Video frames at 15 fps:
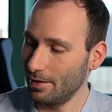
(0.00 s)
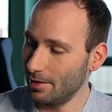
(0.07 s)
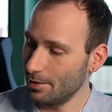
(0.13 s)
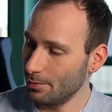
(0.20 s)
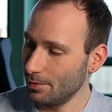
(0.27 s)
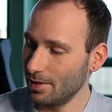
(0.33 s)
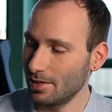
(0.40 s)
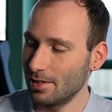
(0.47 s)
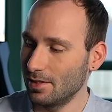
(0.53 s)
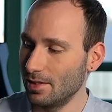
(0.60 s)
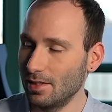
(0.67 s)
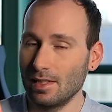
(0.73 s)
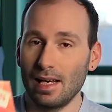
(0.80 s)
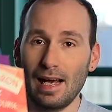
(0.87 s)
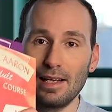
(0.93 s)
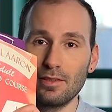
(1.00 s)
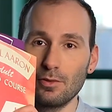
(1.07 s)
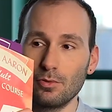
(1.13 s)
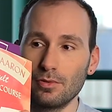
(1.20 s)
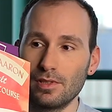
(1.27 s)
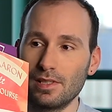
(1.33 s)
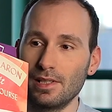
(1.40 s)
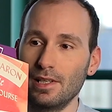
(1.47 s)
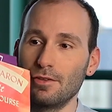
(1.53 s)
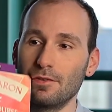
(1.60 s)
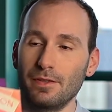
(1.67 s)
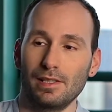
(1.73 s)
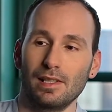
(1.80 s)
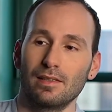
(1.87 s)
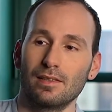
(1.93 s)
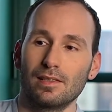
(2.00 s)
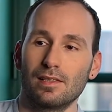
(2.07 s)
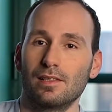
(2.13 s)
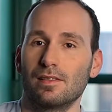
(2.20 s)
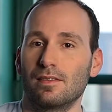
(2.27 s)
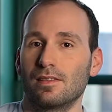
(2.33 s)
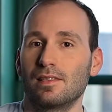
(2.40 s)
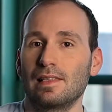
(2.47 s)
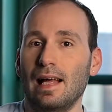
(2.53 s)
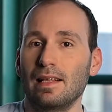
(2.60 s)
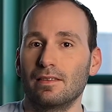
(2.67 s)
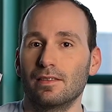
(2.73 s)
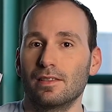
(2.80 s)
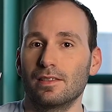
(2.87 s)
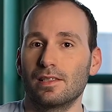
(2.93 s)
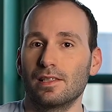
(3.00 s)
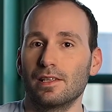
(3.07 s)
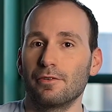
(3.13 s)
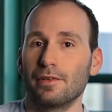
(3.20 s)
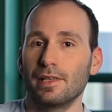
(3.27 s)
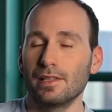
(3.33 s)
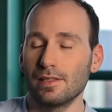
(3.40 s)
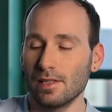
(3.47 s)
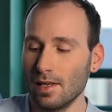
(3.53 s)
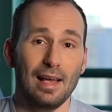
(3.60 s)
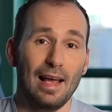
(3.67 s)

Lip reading: This one is the adult series and this is the standard series.